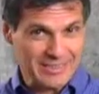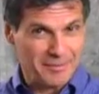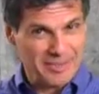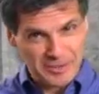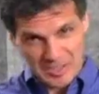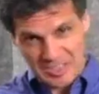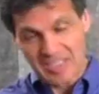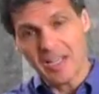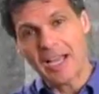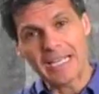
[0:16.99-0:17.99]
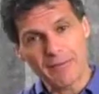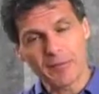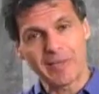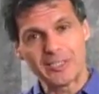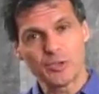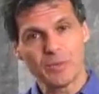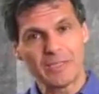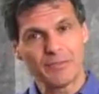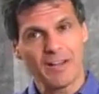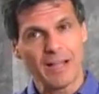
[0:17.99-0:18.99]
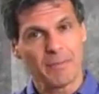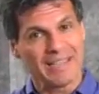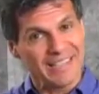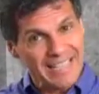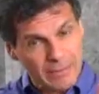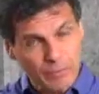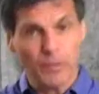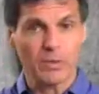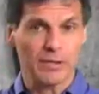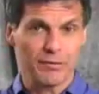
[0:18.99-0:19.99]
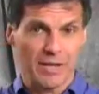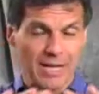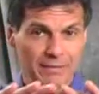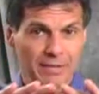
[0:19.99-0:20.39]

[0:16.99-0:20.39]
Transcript: I mean, there's a decline after age 25, but at age 45,